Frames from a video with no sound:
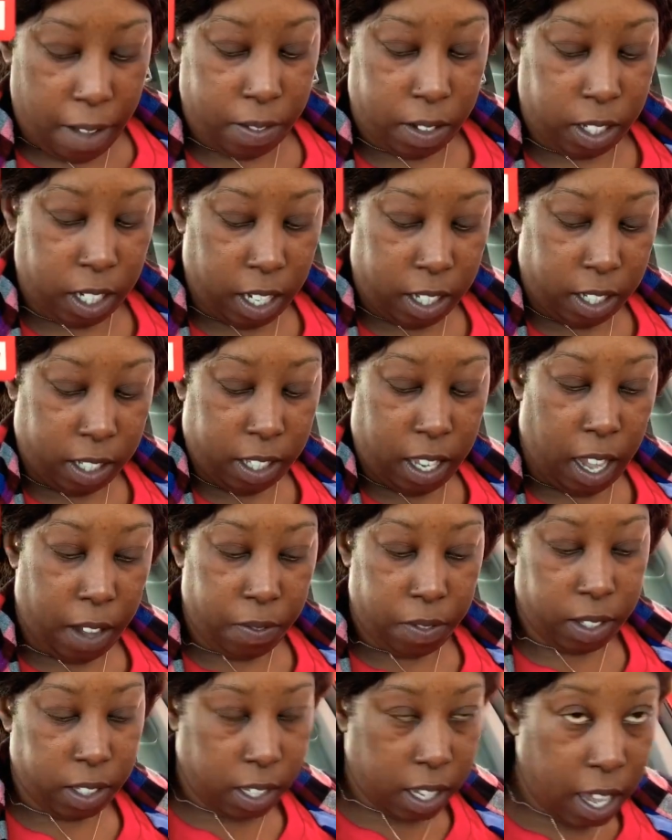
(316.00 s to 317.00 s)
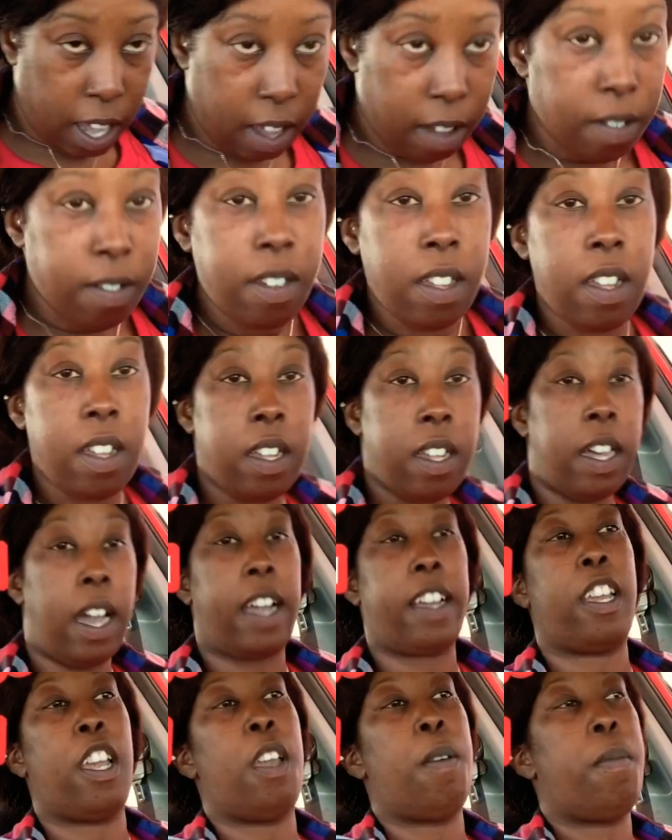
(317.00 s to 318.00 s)
a savings account. I
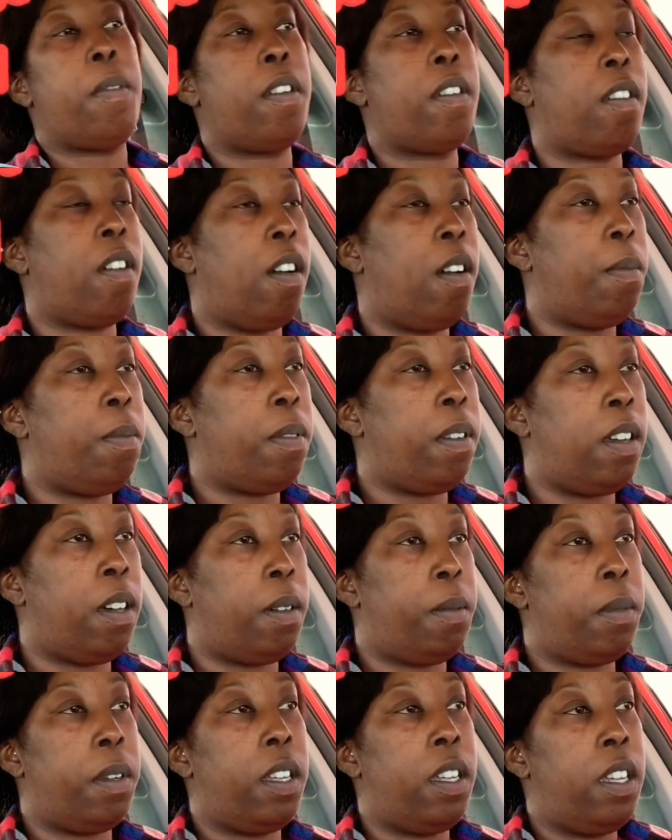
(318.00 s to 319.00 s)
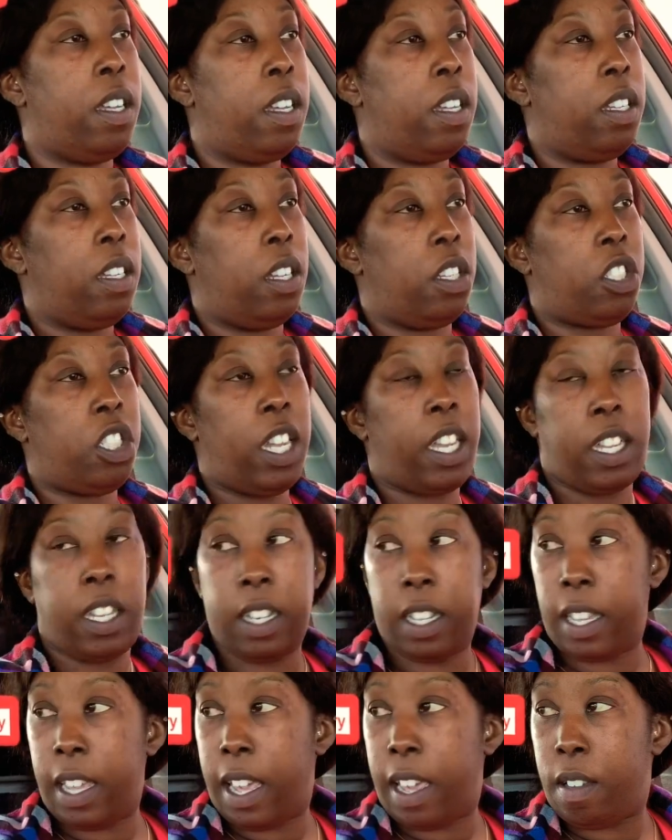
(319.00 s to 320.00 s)
came here to open up a checking
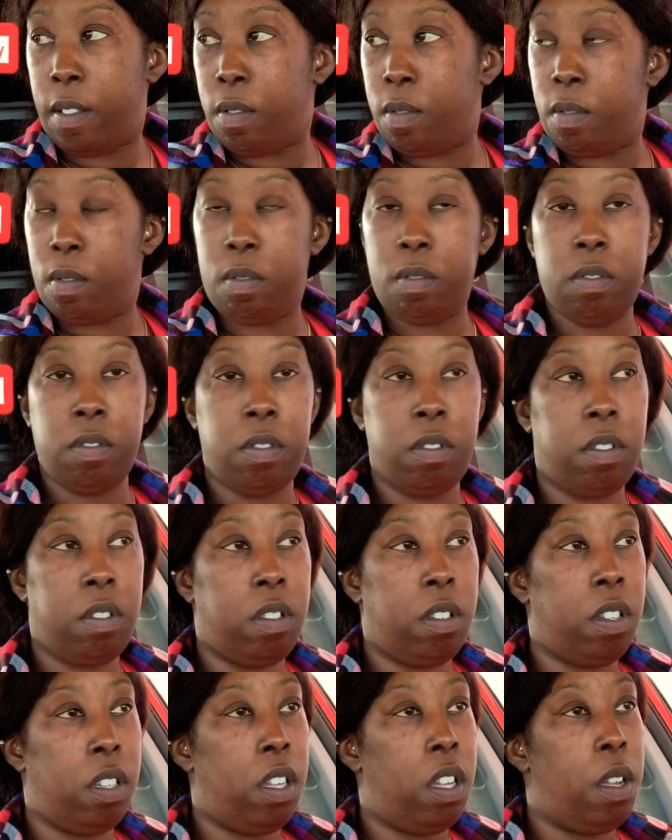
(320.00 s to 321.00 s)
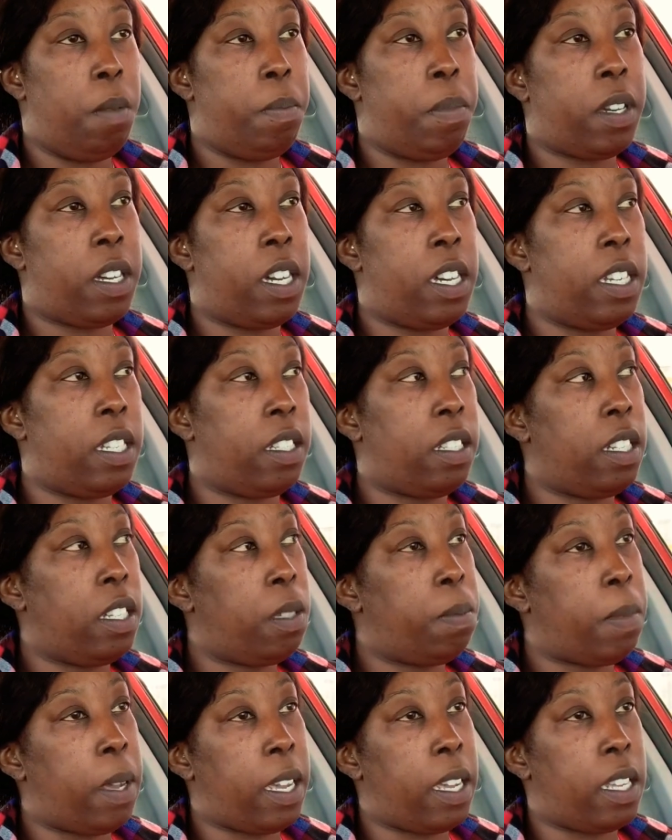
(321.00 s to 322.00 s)
account. because this
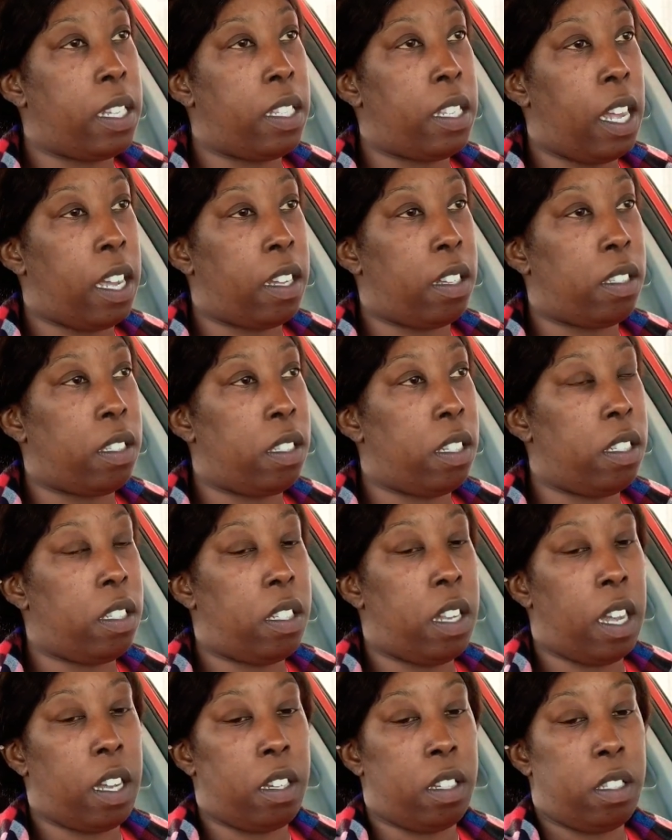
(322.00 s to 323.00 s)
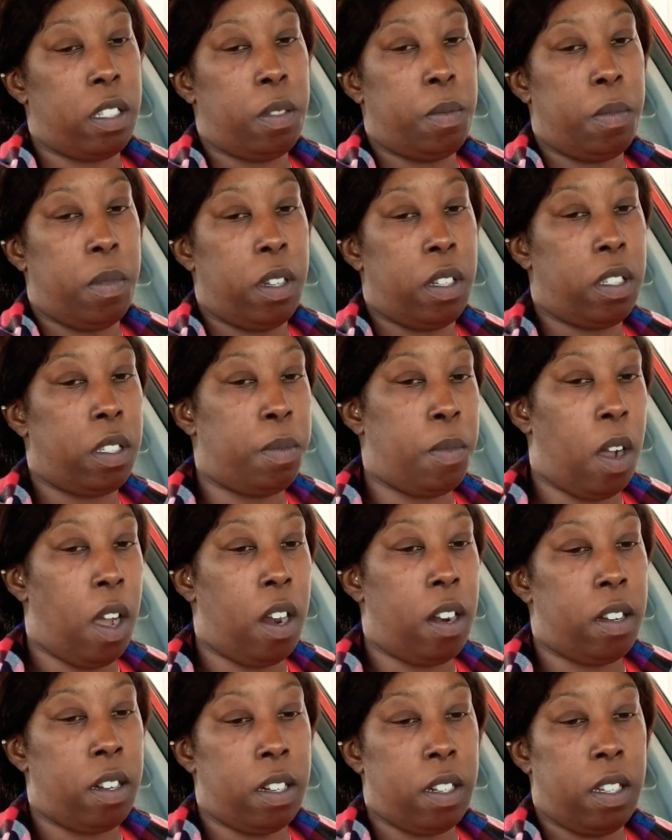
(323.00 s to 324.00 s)
bank is like a it's like a, a
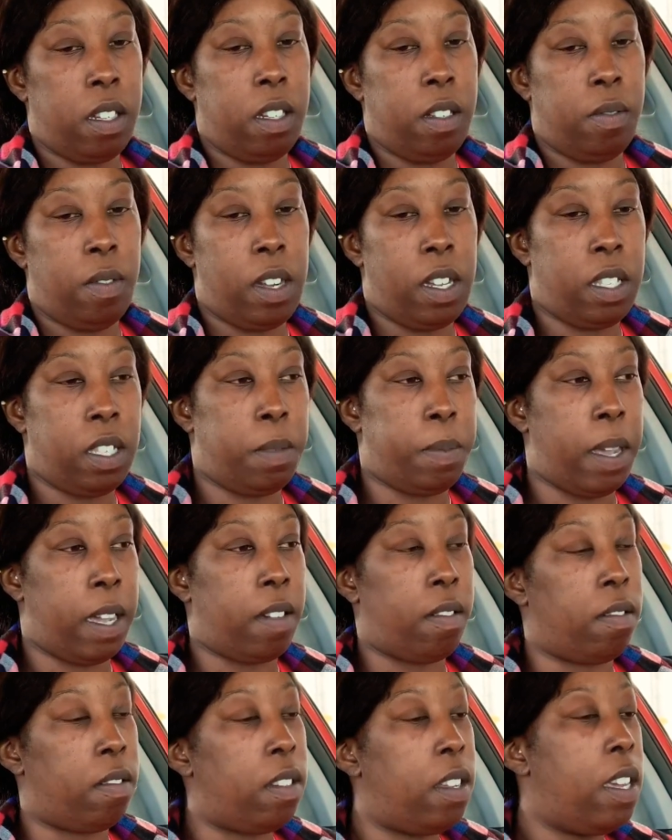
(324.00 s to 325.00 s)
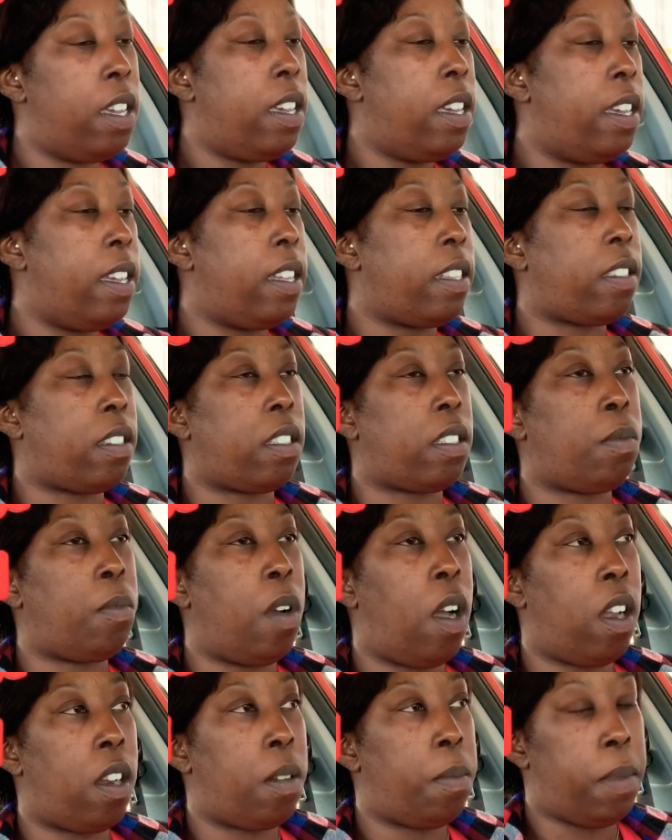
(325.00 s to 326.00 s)
smaller. Why is this back on? It's a
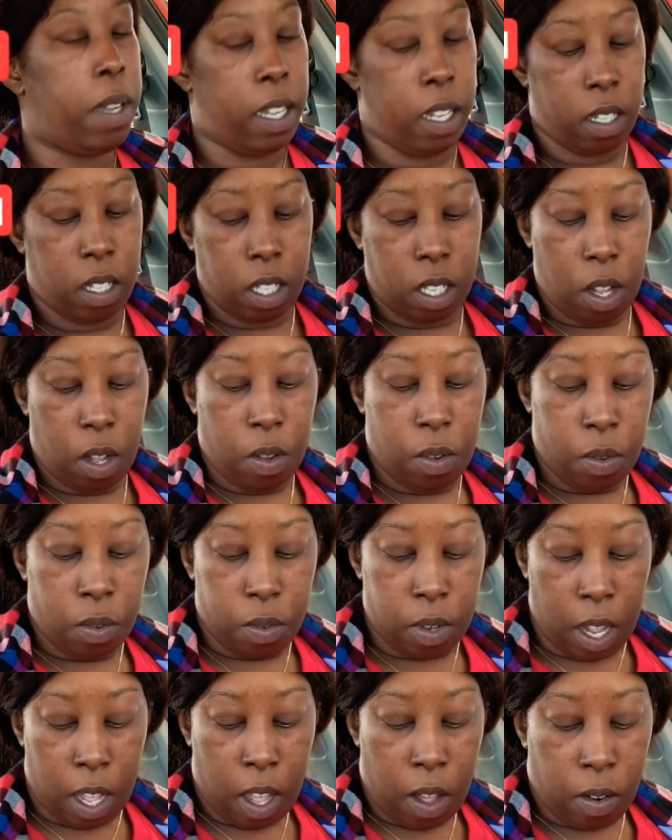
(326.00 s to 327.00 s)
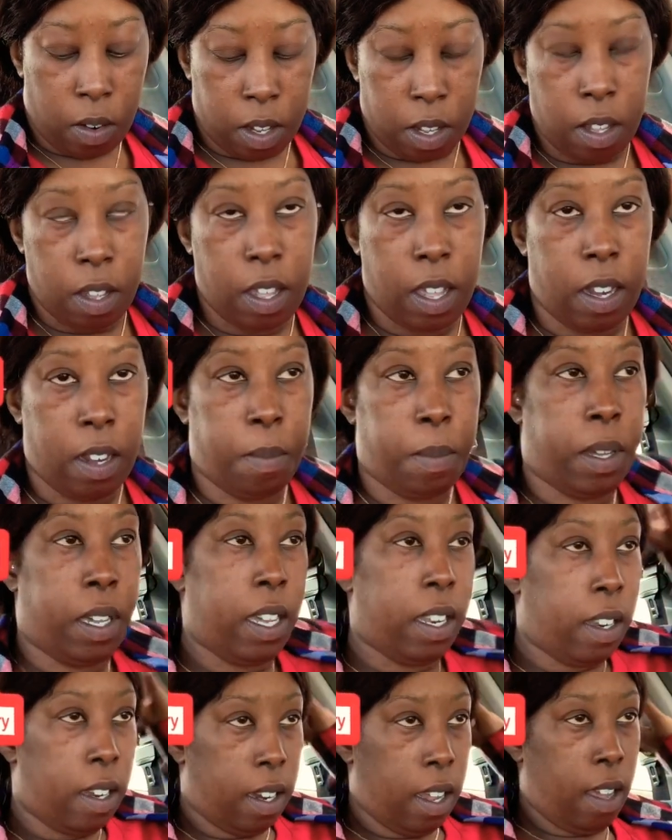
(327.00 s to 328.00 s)
smaller bank, so they only in the
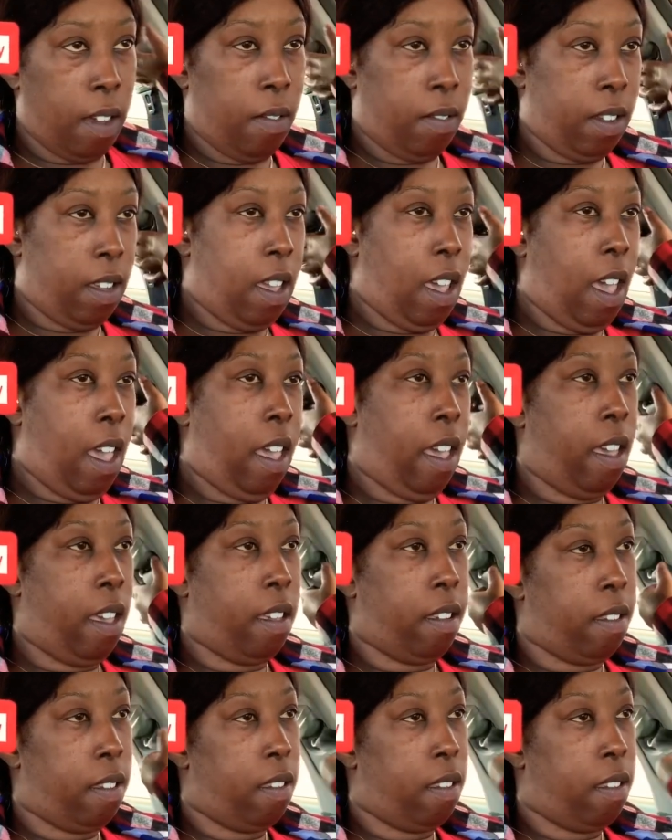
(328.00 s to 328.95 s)
beginning they only had